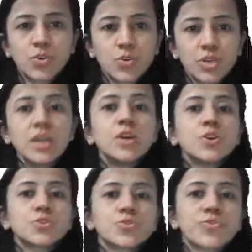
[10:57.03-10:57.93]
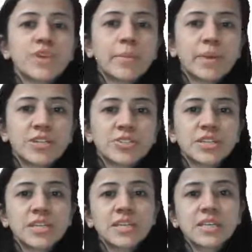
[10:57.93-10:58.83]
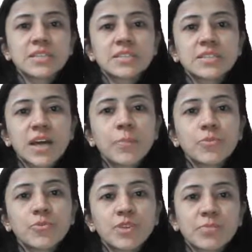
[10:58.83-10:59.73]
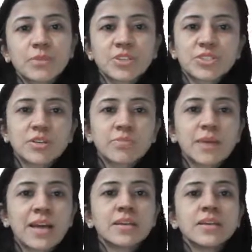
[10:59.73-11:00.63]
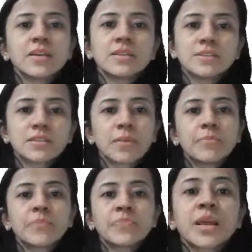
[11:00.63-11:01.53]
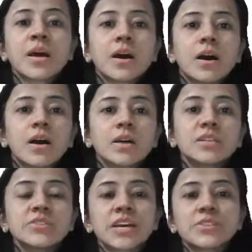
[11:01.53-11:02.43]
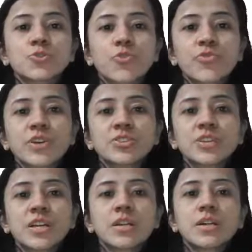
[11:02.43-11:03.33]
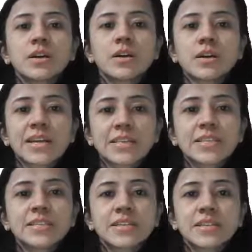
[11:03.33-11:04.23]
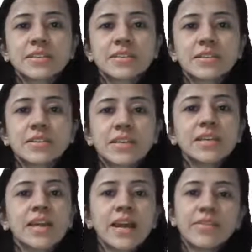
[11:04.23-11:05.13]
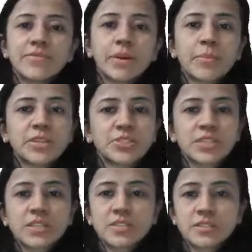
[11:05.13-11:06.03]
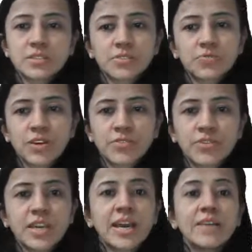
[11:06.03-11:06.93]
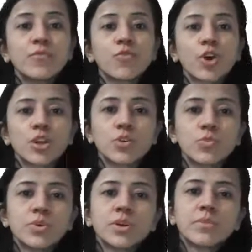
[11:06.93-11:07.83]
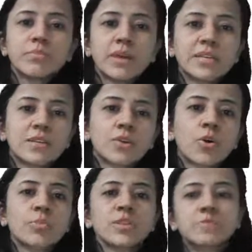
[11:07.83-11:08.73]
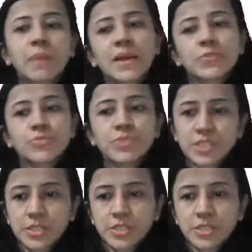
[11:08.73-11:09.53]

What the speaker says: Okay? We are measuring intrapleural pressure by some intraesophageal catheter inserting, and we are measuring this one way, and volume by the normal spirometer.